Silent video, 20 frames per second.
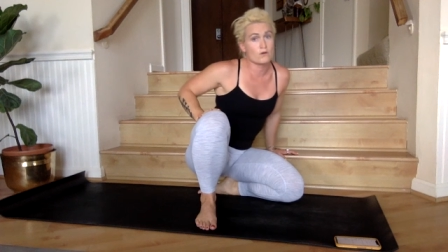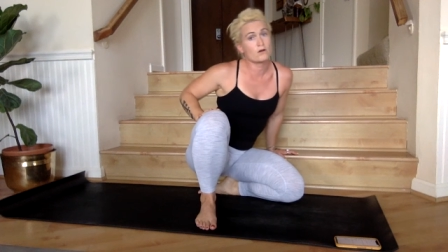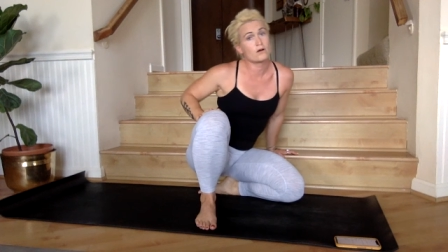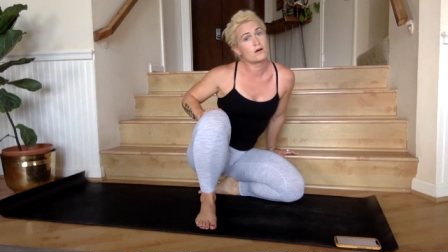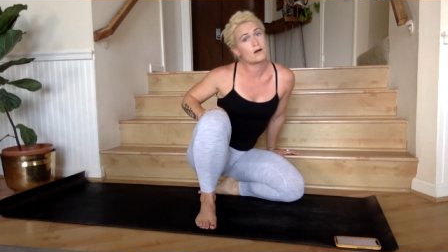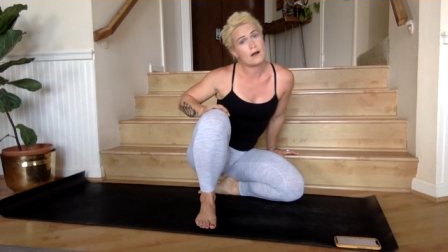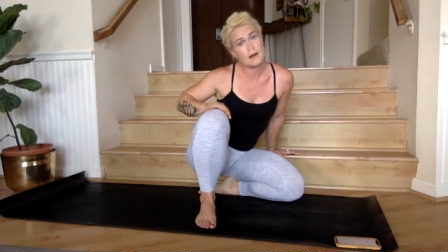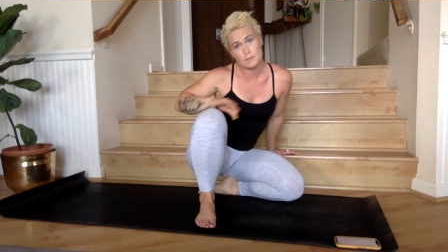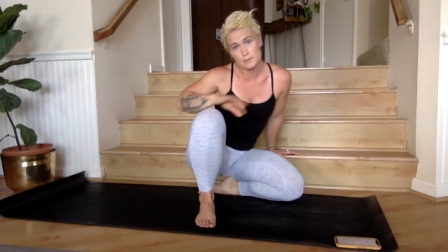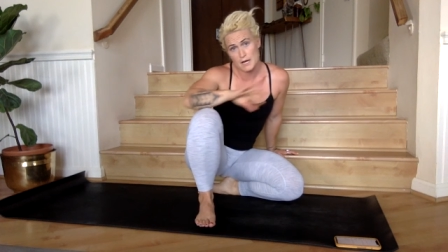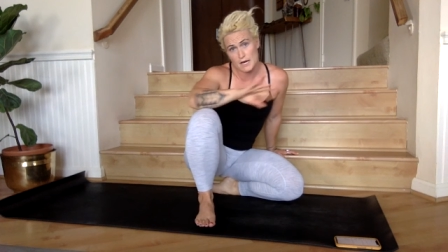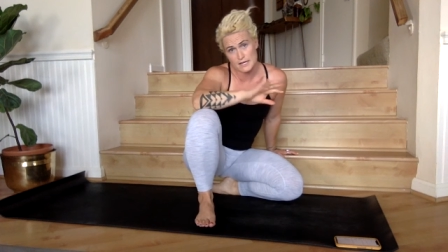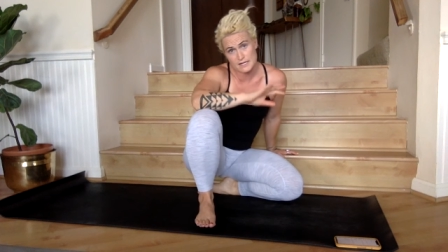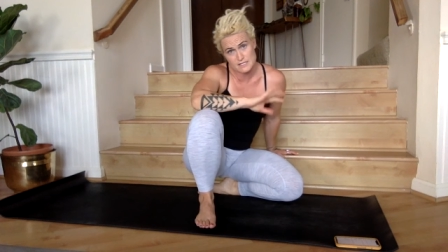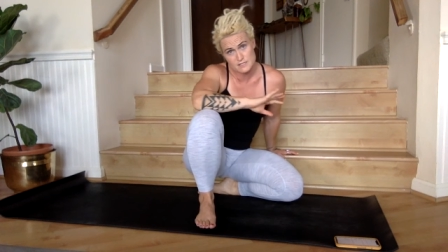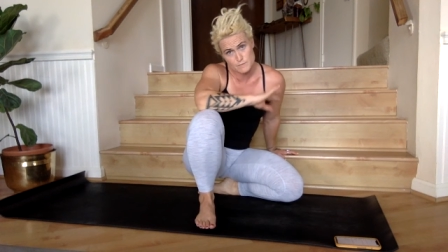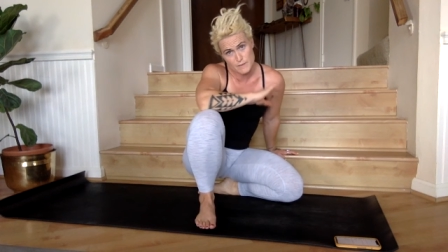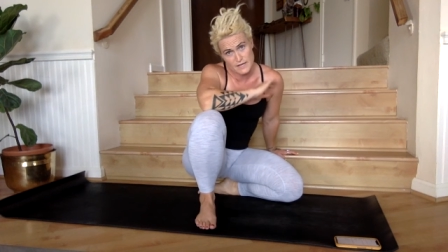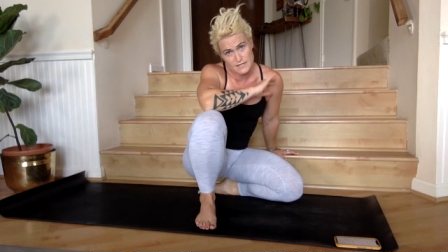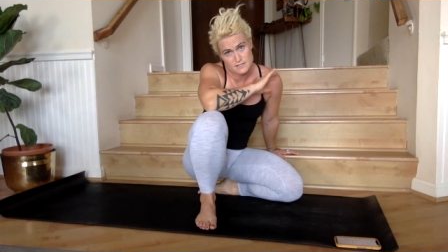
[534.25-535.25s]
So
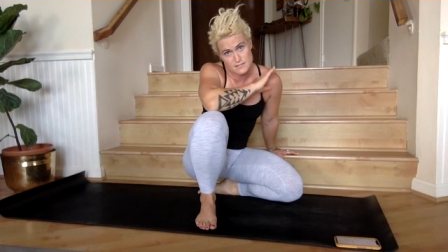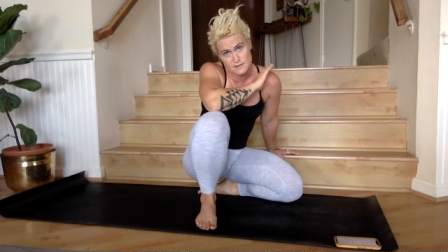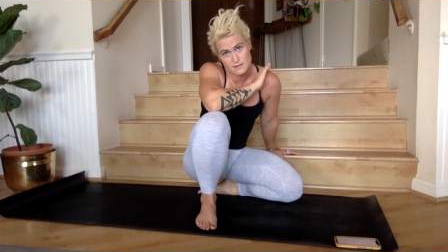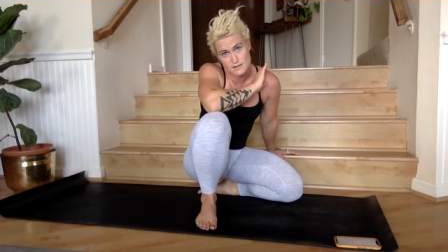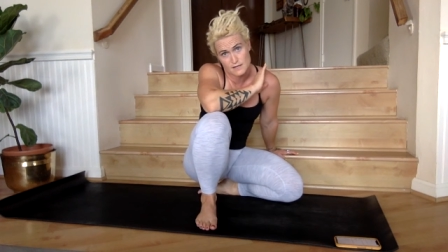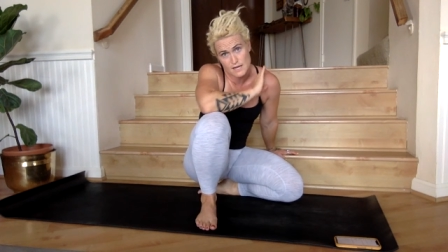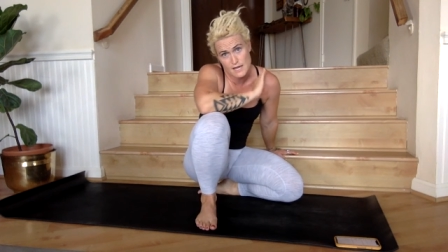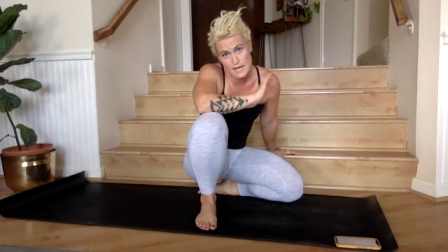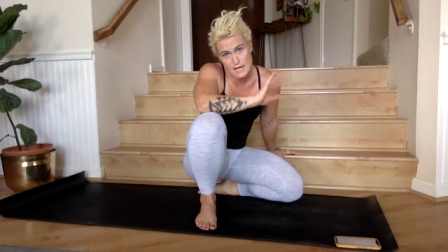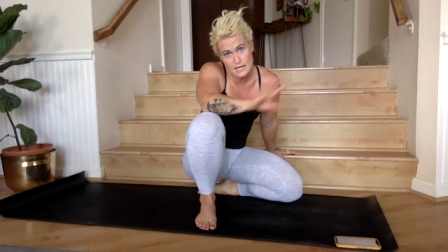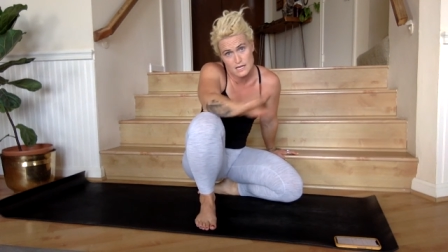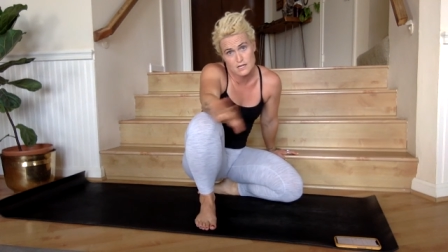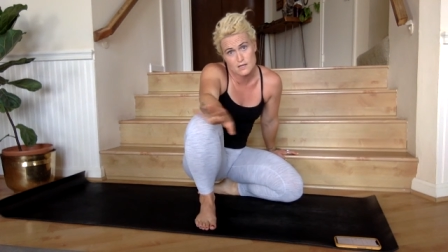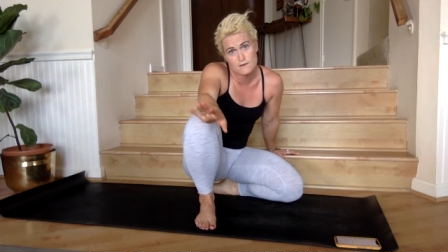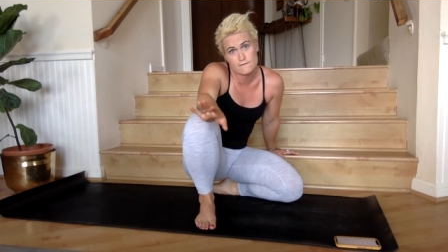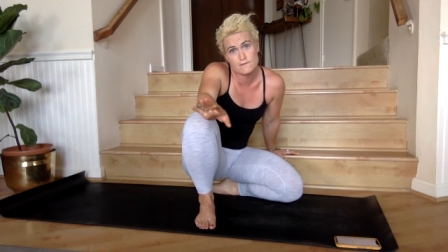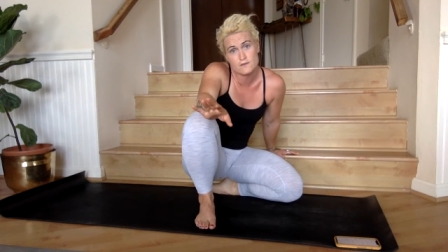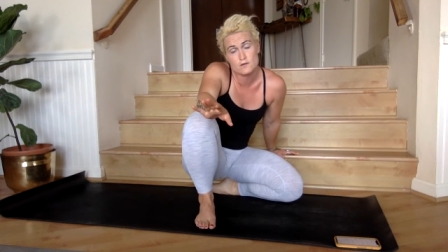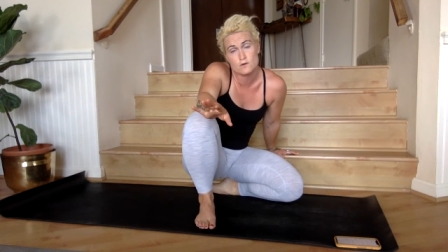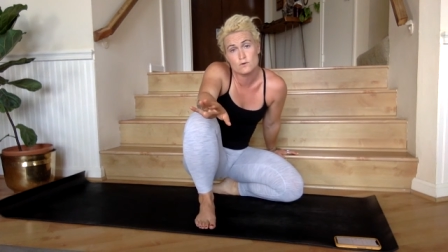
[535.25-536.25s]
I'm not expecting
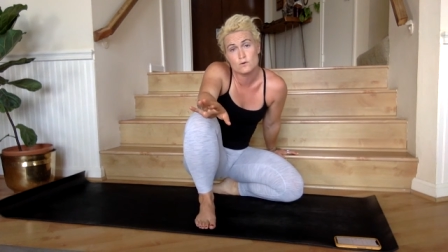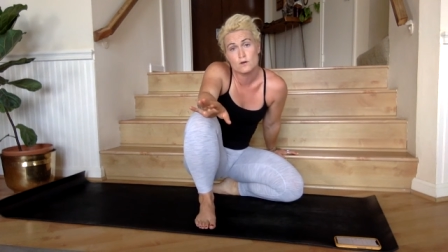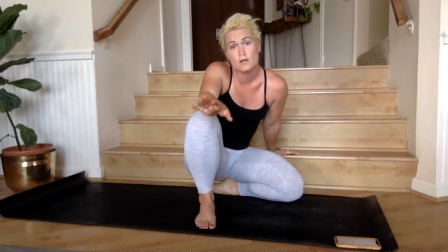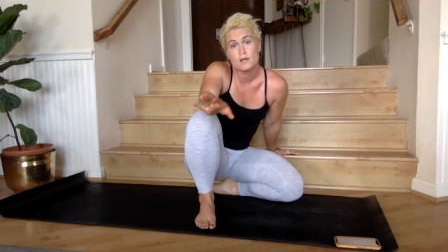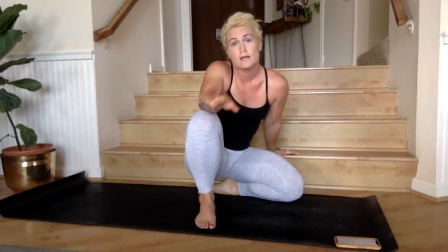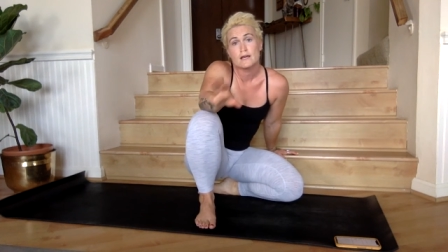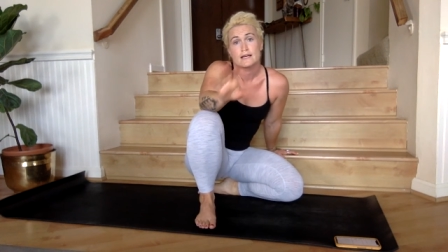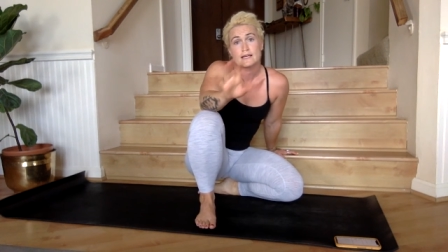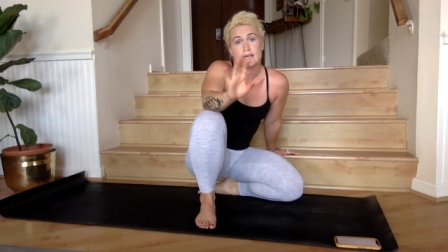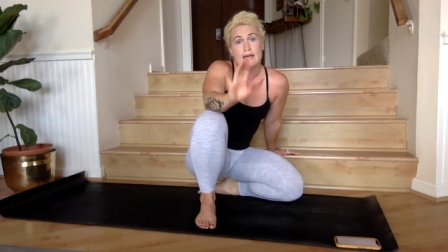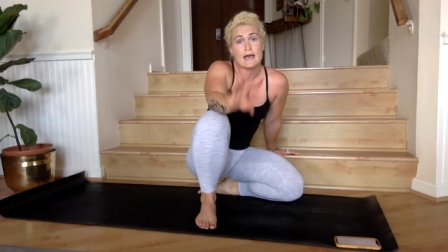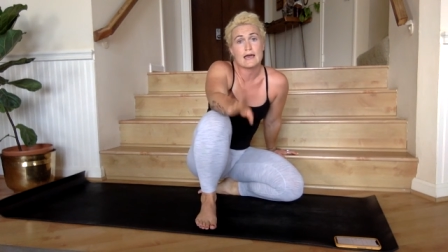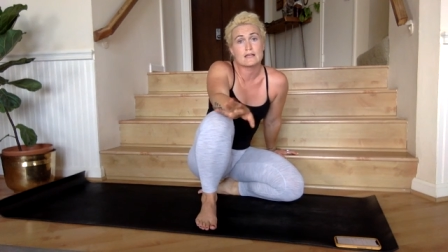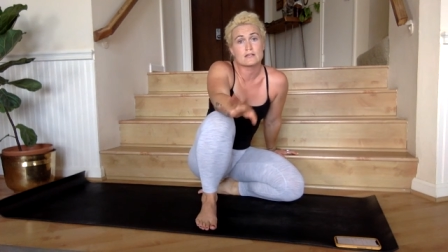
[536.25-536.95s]
that any of you